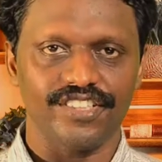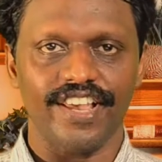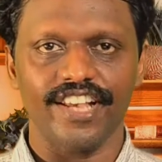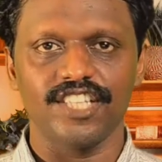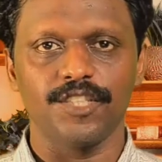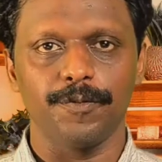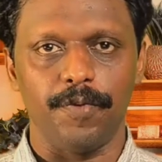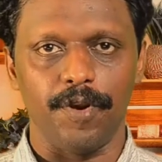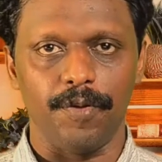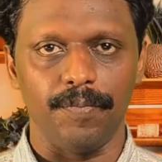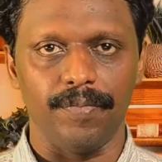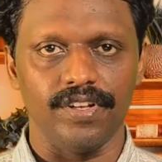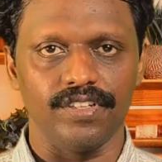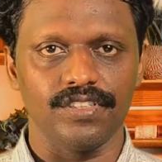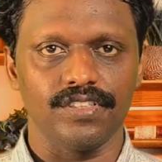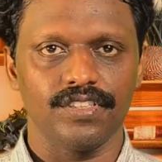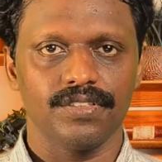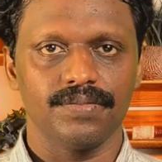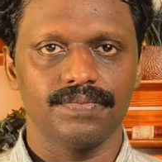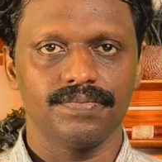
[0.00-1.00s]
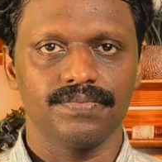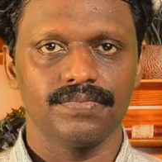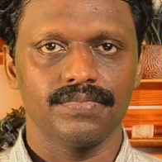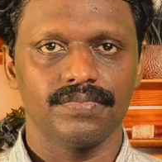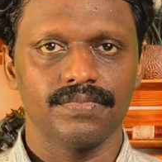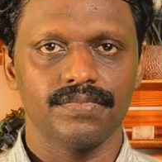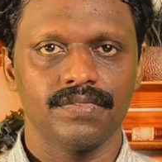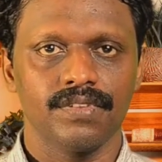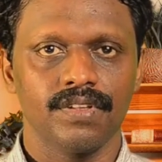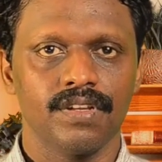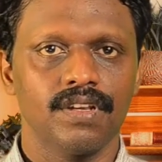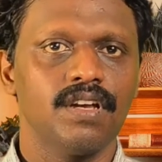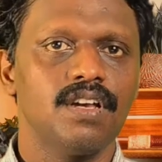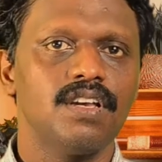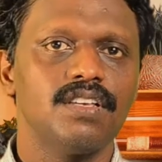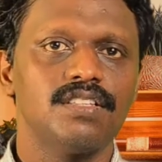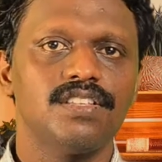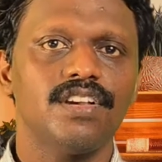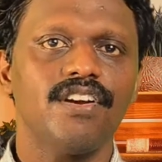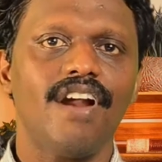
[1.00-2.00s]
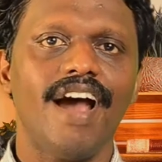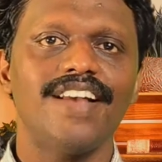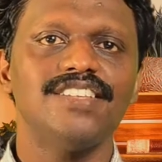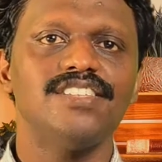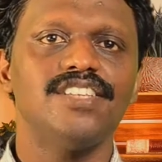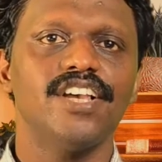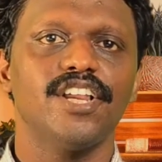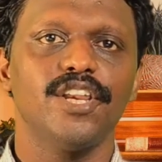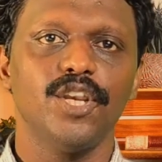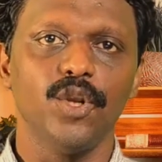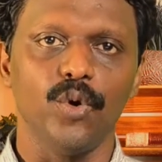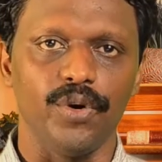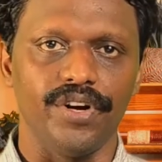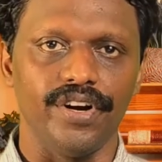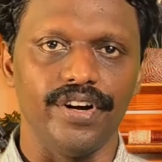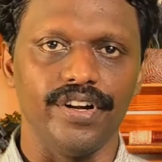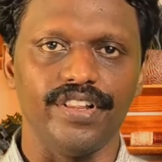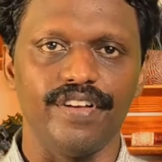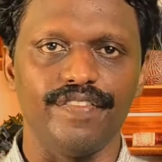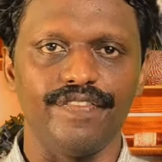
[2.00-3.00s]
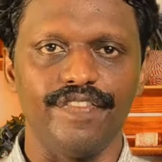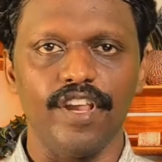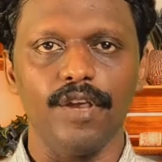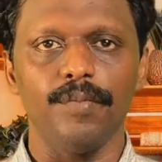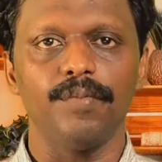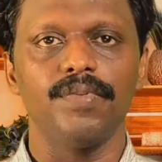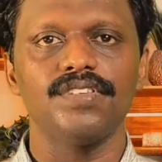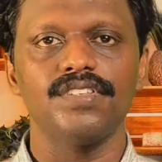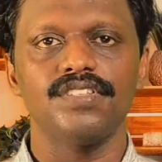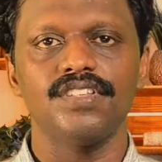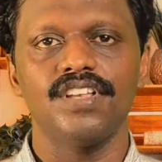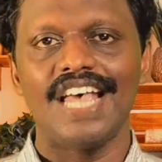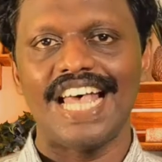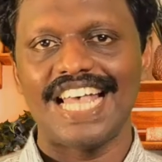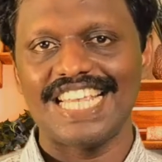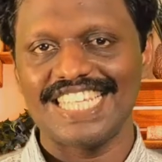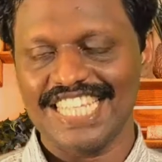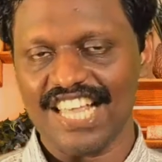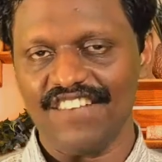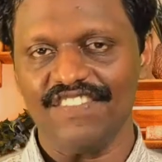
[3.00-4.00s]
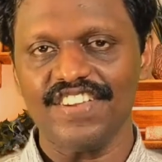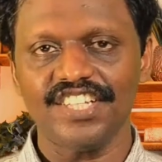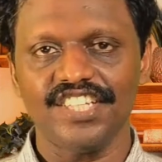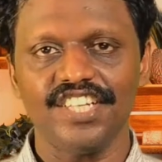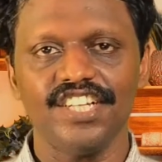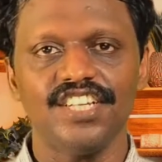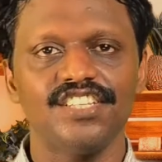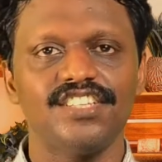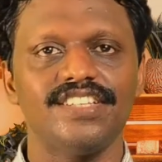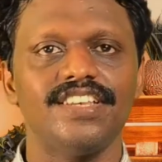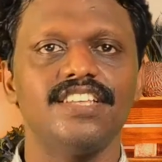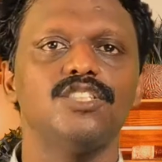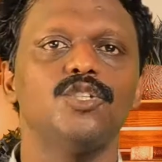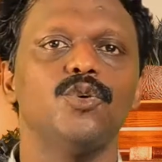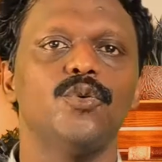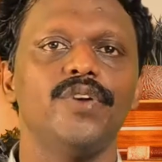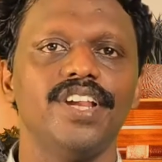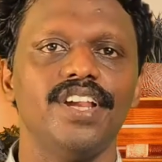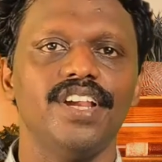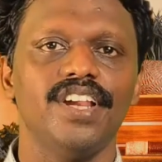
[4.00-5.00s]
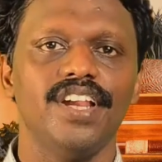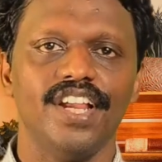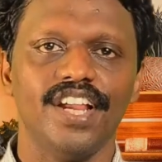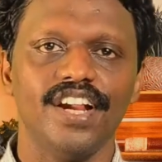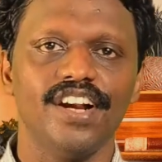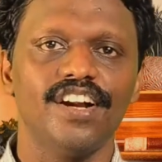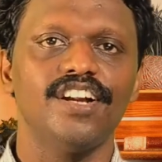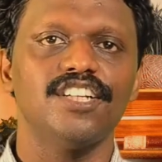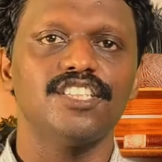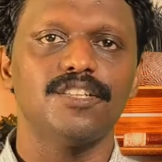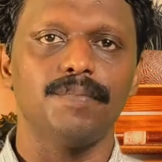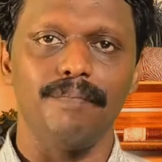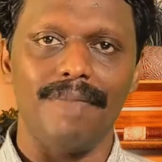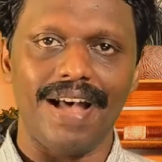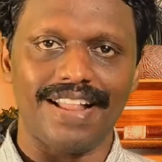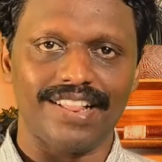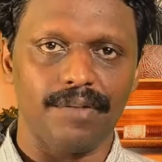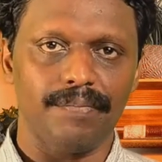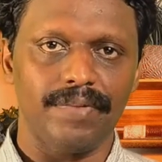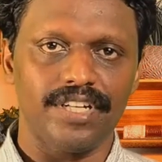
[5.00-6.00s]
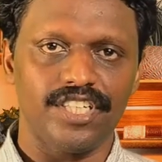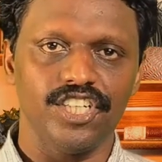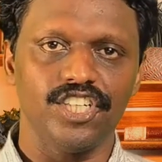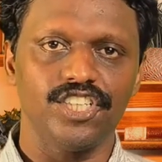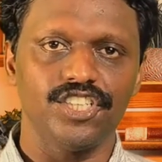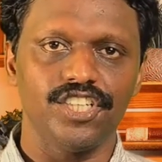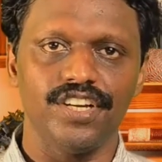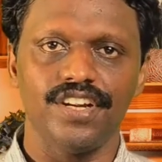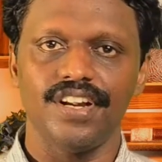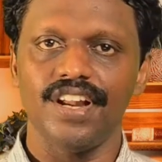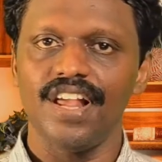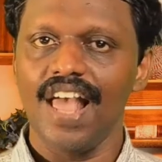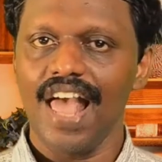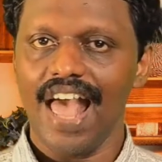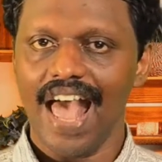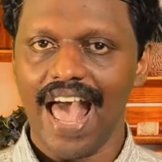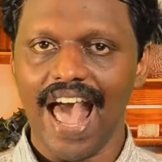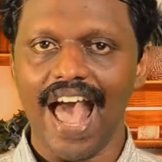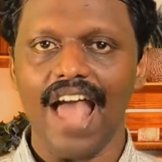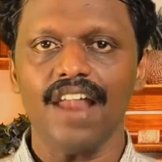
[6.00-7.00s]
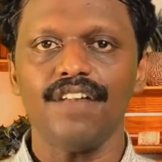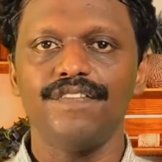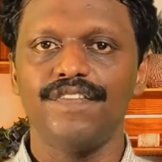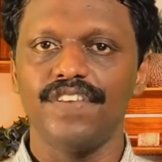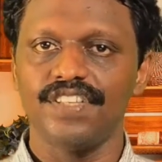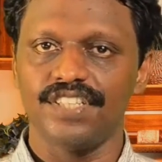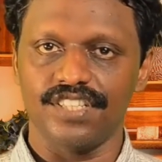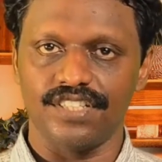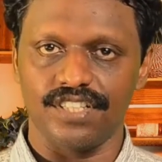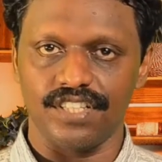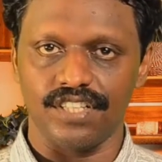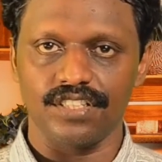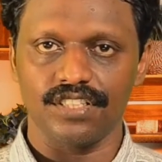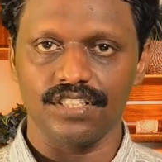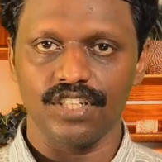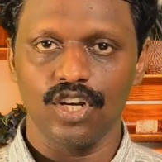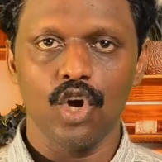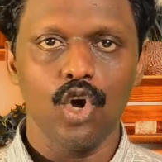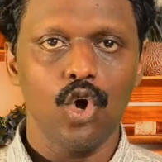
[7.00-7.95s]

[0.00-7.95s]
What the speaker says: experiment. Sir Isaac Newton, the famous 17th century English mathematician and physicist,